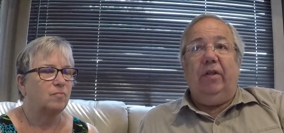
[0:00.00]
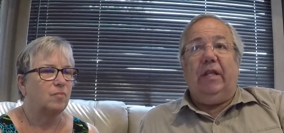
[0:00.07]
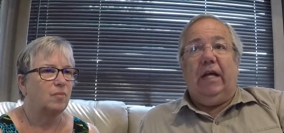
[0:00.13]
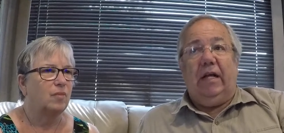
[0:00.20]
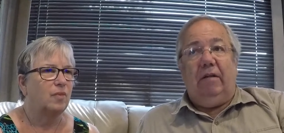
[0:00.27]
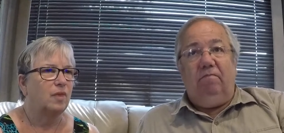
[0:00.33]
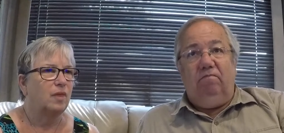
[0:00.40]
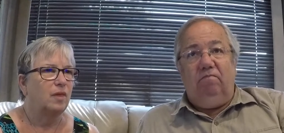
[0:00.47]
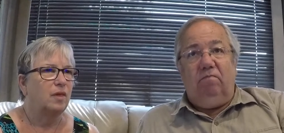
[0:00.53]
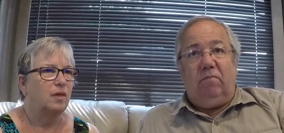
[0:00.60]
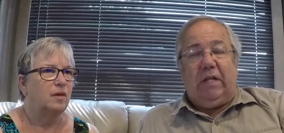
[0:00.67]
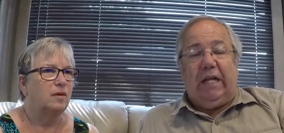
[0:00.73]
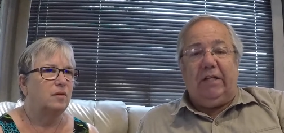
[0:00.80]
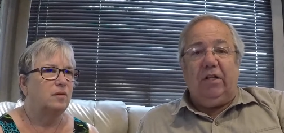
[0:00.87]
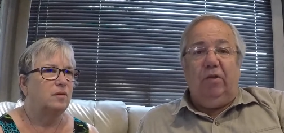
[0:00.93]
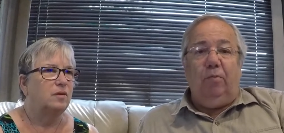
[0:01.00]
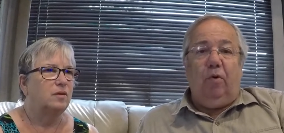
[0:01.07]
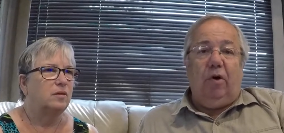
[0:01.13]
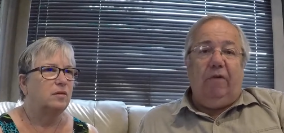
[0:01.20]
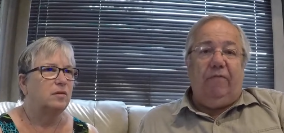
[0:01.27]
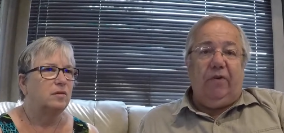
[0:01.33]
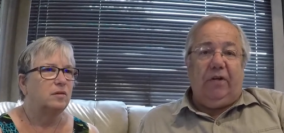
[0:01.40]
Speaker 1: that takes a little
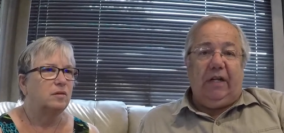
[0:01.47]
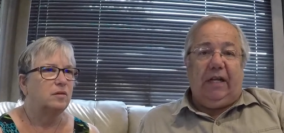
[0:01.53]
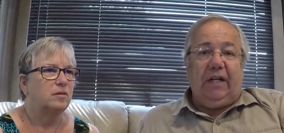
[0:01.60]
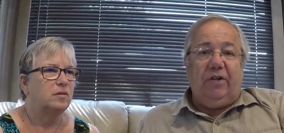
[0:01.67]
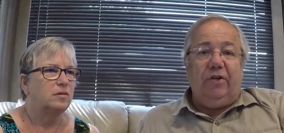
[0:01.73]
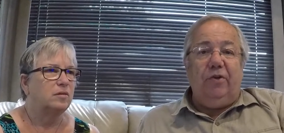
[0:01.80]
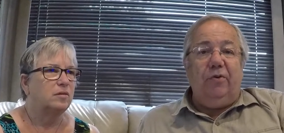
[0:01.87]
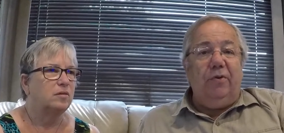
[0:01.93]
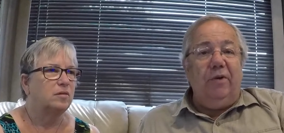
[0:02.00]
more effort to get to.